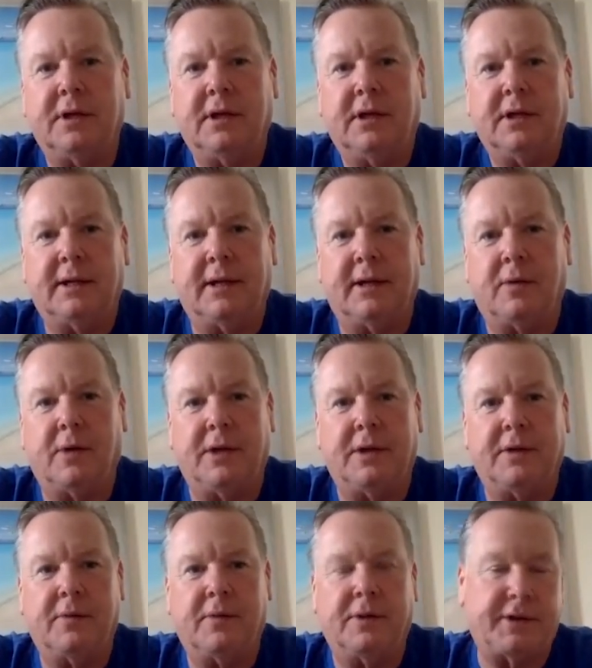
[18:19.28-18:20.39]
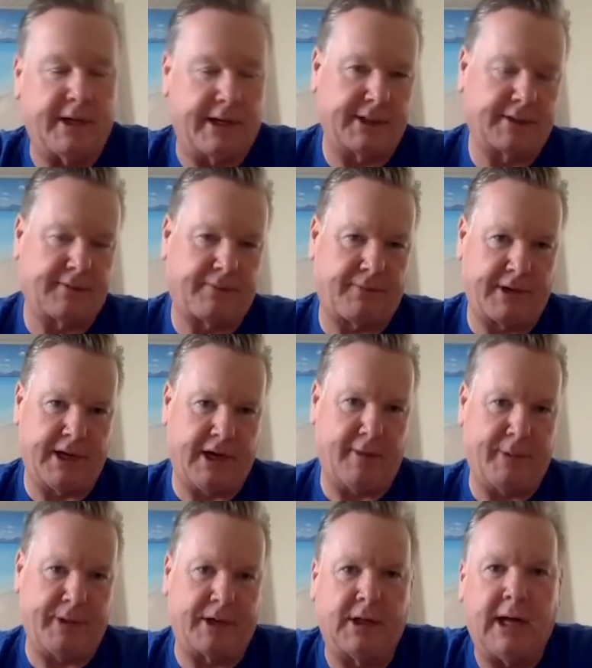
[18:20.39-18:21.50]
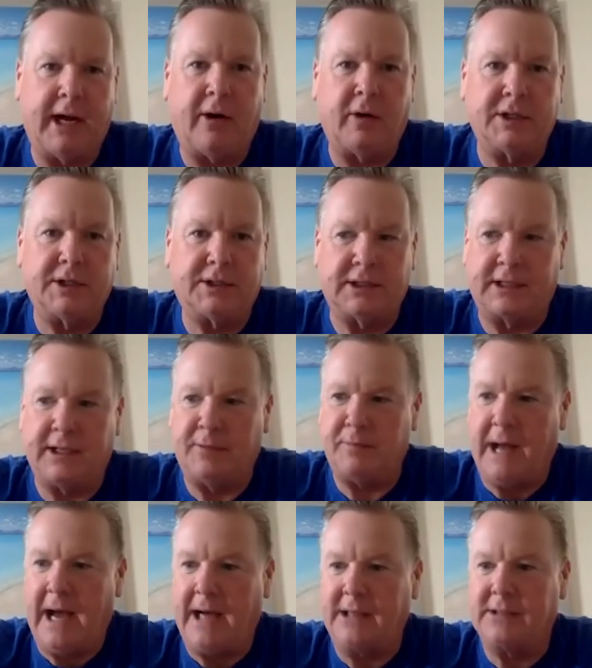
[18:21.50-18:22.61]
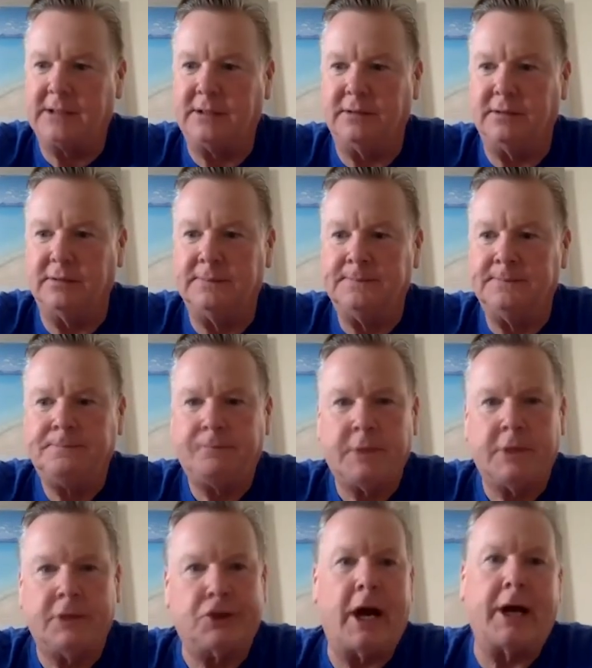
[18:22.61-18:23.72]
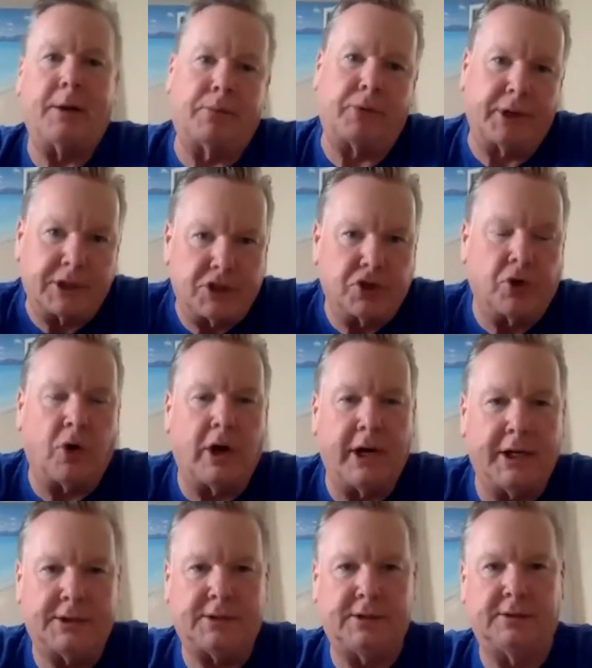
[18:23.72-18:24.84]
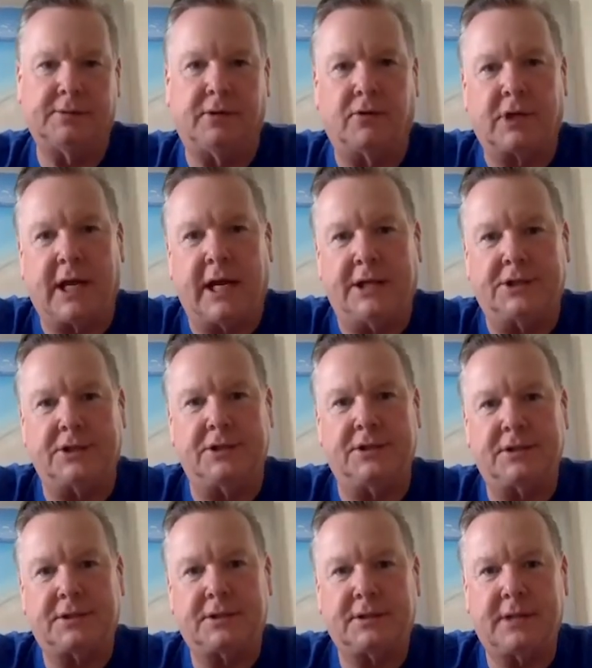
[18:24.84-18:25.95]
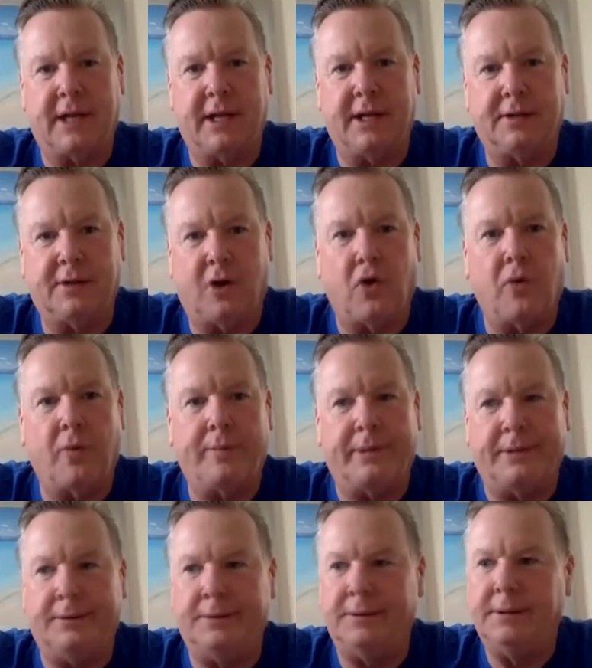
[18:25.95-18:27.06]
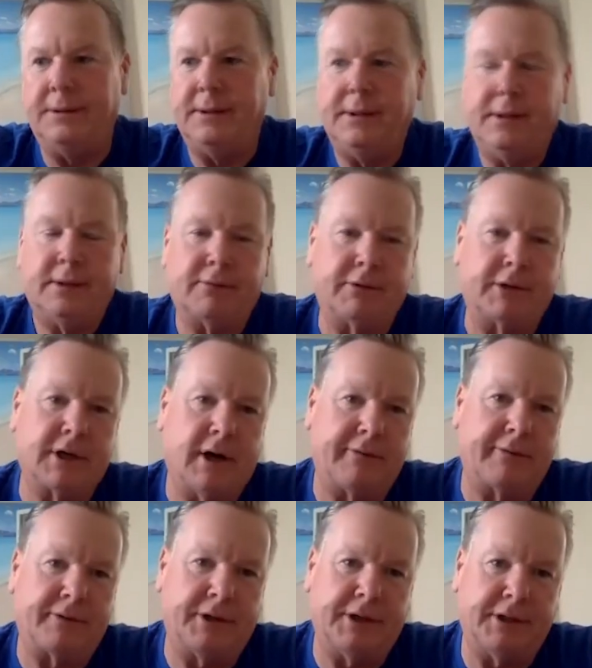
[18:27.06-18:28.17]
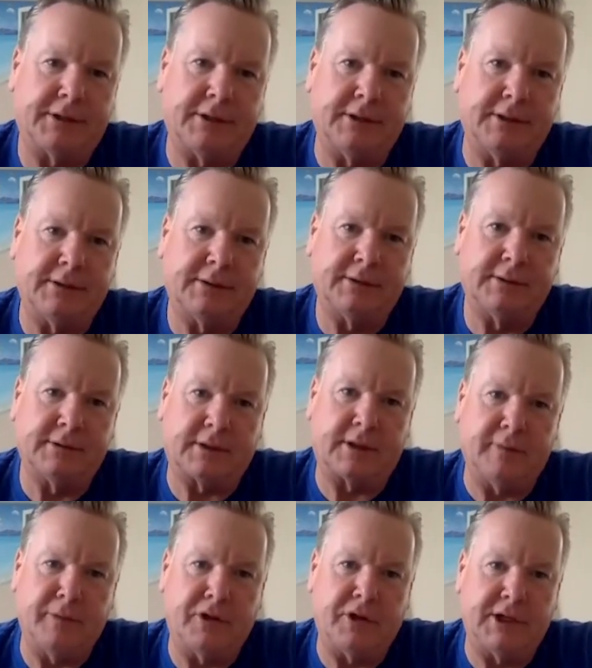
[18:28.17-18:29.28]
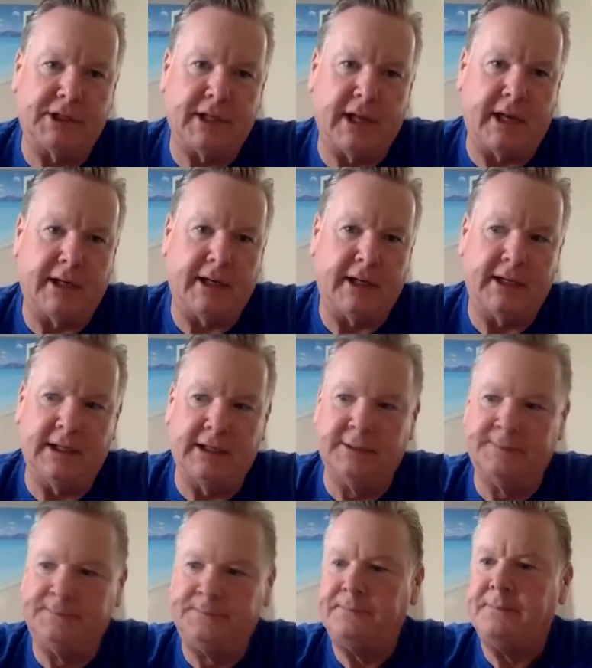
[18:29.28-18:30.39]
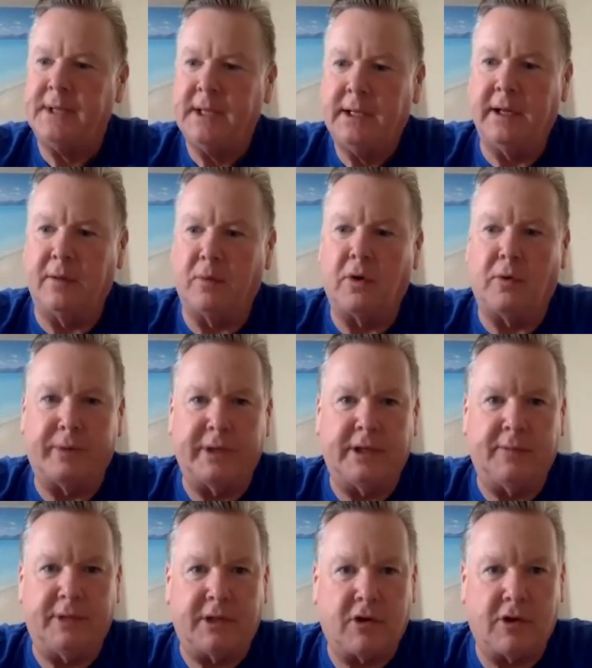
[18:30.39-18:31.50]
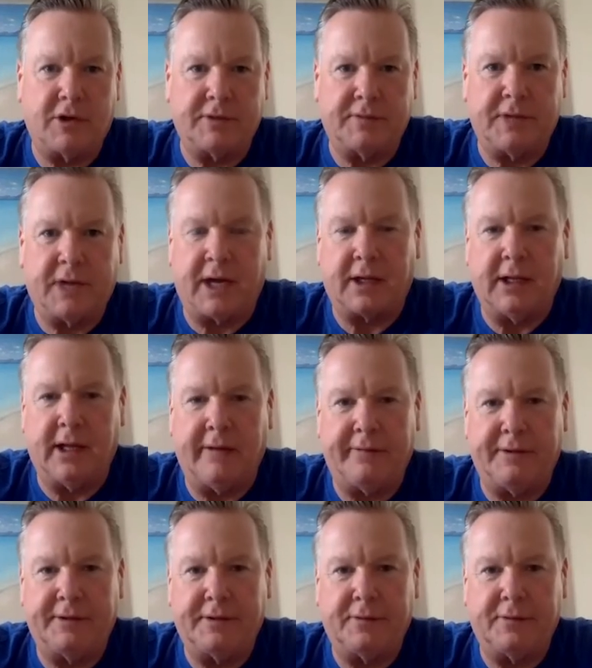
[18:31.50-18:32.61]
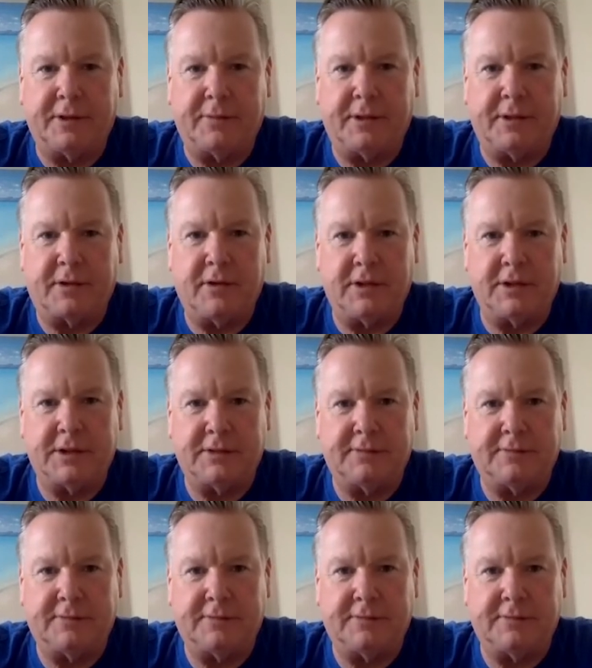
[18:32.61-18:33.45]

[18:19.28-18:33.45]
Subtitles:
when things free up and allow us to get back to trying to bring joy to locations and hope and recovery to communities that need it, it will be because of 9/11. It'll be because of